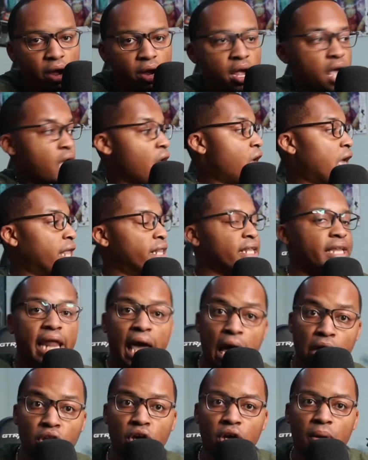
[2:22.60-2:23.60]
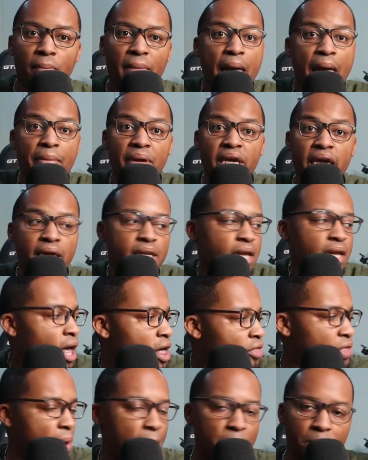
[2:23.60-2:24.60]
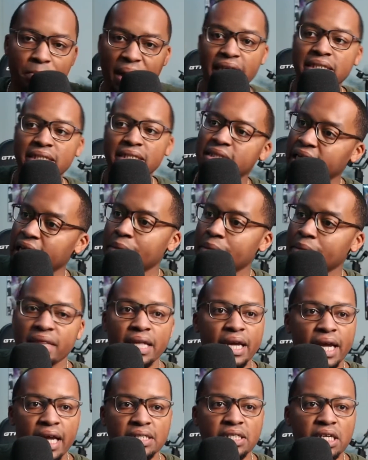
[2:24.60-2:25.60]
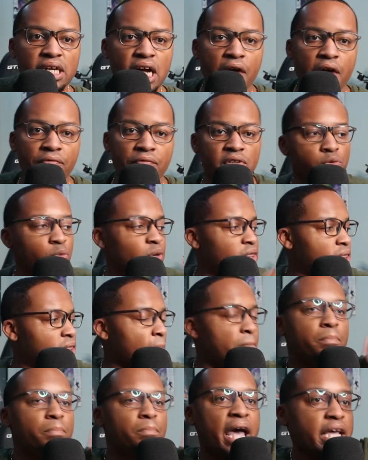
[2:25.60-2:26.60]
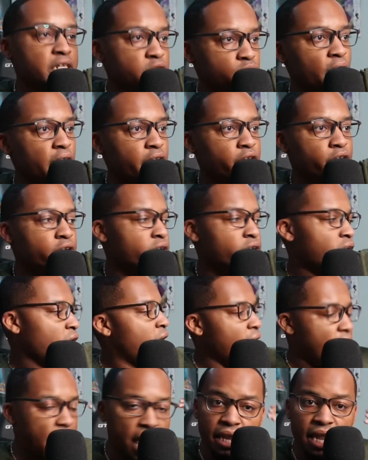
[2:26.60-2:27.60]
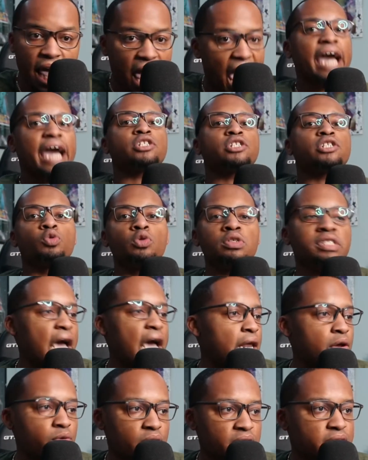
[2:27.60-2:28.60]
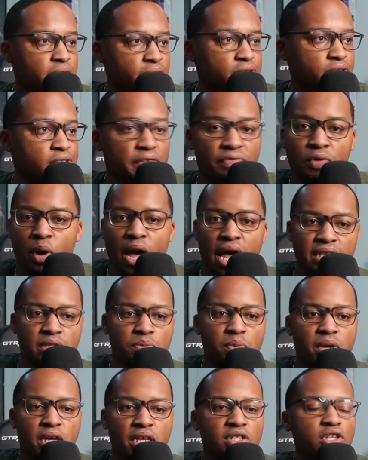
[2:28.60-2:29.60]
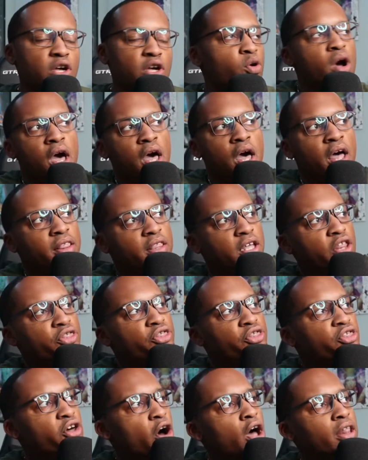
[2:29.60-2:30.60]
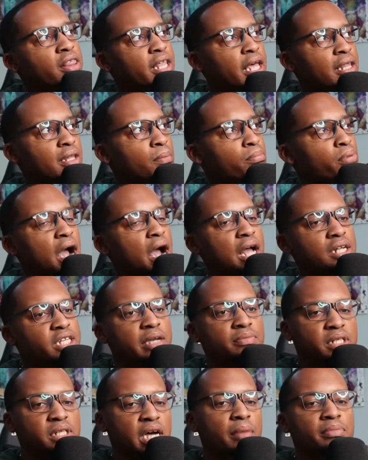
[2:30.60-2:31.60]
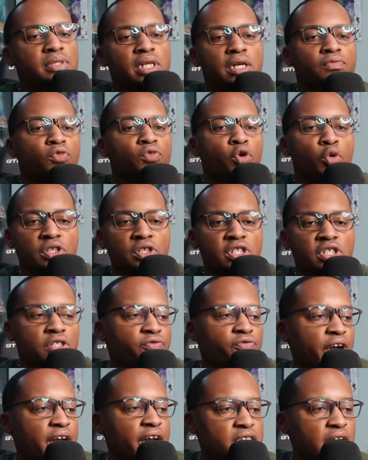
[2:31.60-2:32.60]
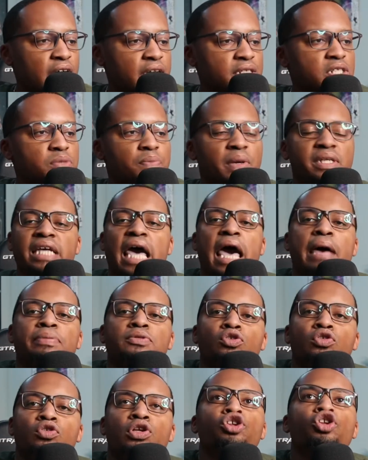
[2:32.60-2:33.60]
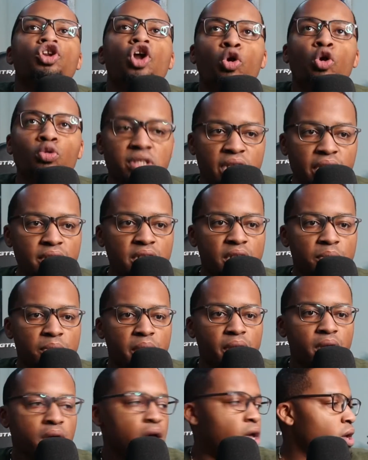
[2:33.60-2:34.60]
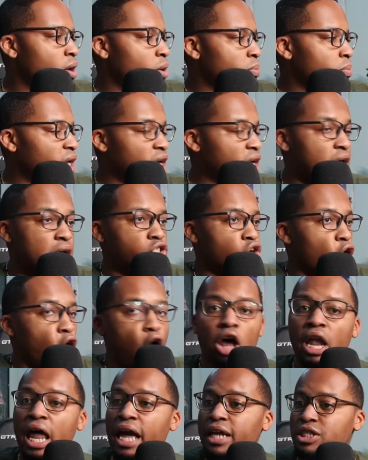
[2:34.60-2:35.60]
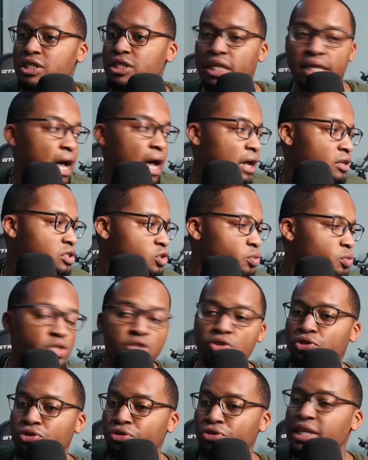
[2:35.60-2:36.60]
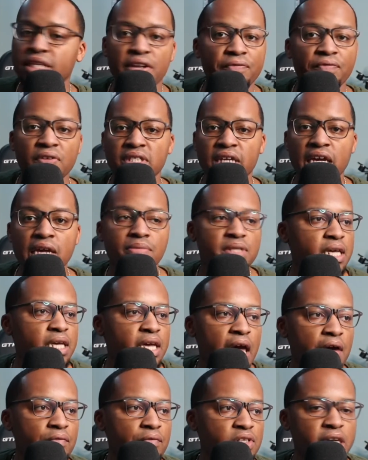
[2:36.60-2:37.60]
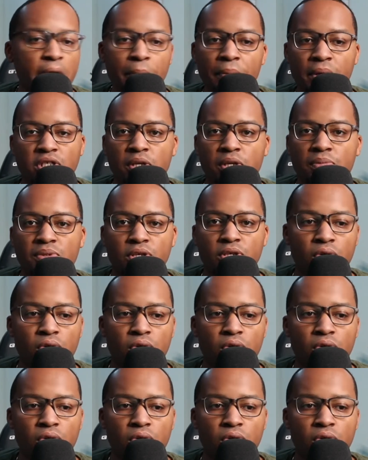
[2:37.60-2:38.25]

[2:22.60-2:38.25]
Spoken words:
And now look, Miami Heat, the best team in the Eastern Conference with the best record and actual title contenders, if you ask me. So the thought that LeBron James comes in and ruins his franchises makes absolutely no sense to me because all I just announced was 3 different teams he gave a championship to.